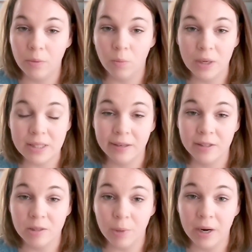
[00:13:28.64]
what
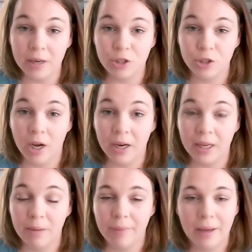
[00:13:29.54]
series of products you're
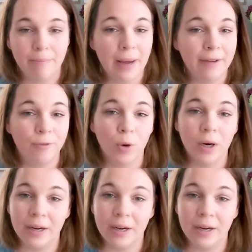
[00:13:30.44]
talking, but buy 4,